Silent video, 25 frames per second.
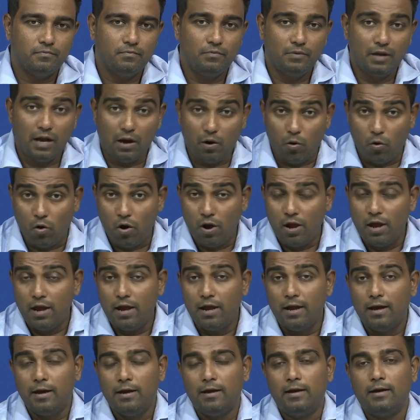Now,
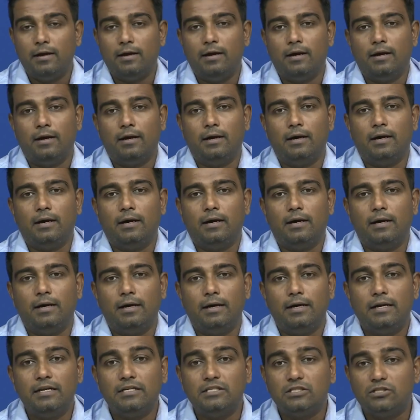uh,
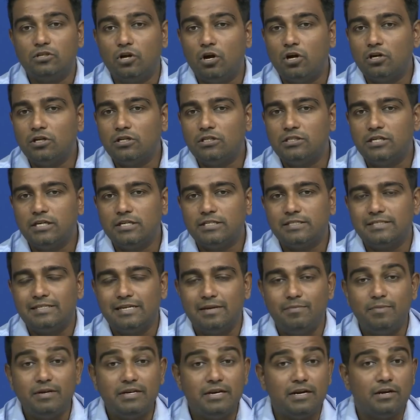it is not just
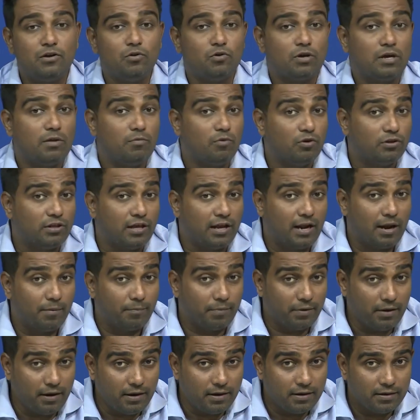limited to
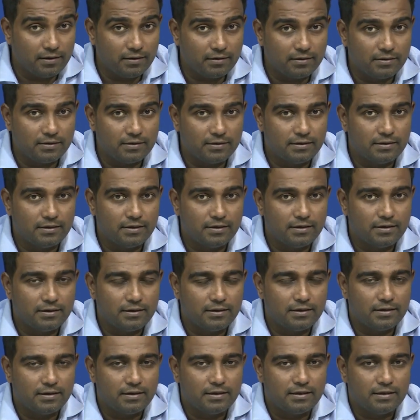chemotherapy,
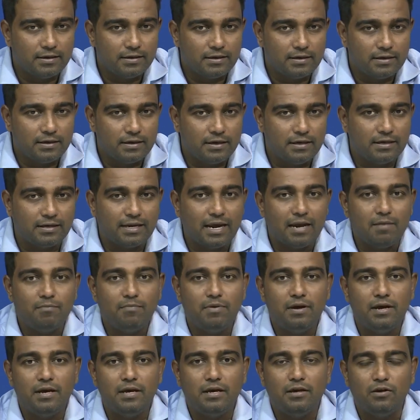it can
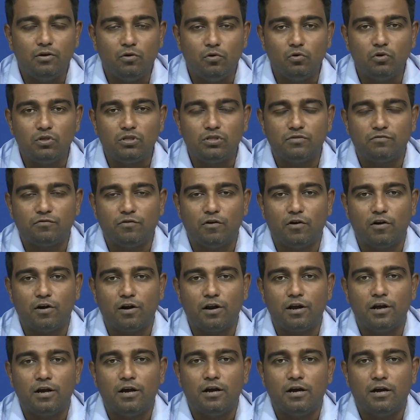be used
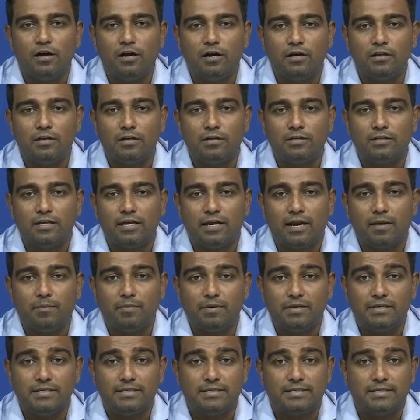for other
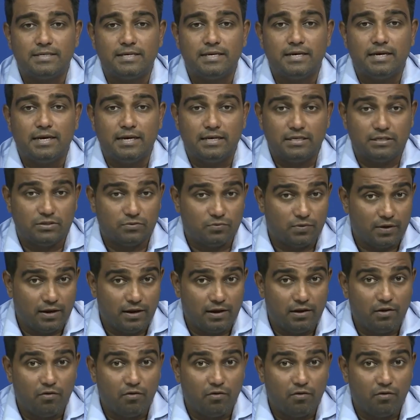therapies as well